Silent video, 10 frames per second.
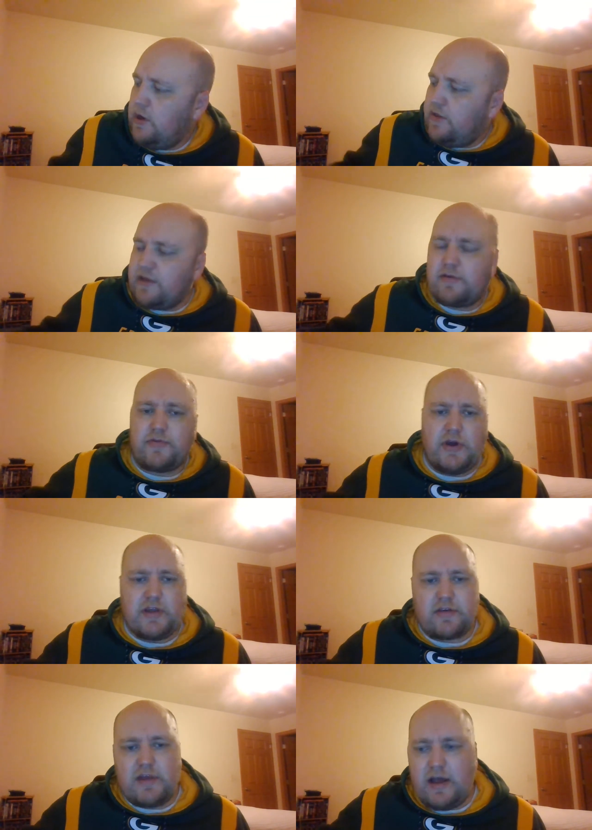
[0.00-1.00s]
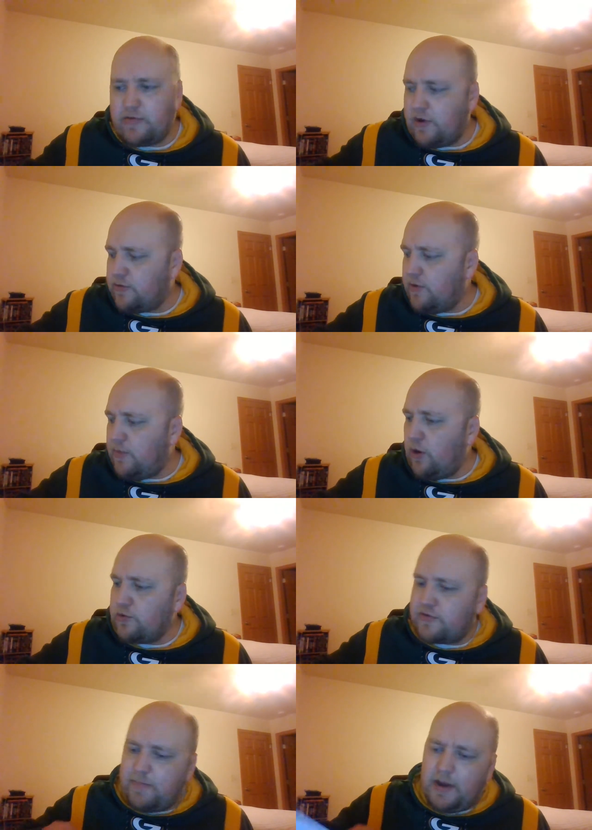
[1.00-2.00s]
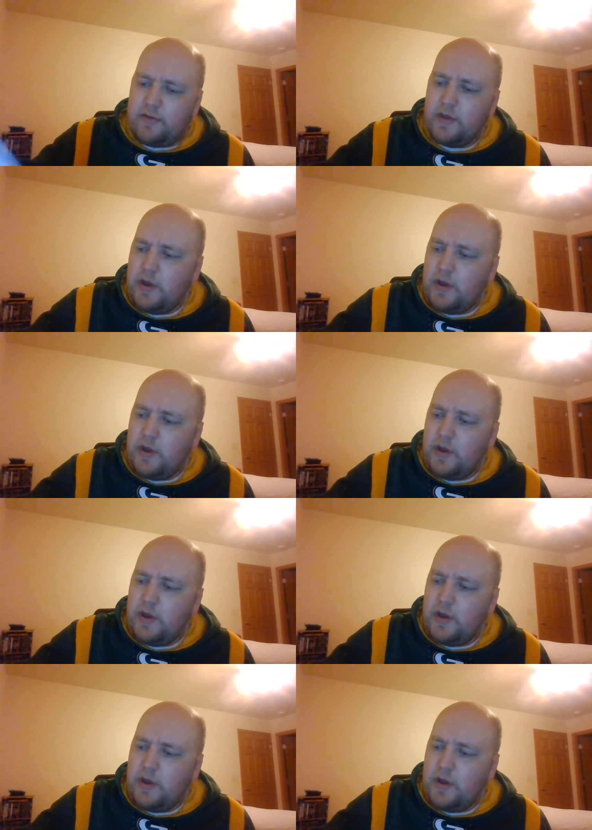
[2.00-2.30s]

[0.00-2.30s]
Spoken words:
that's the thing that stands out the most. But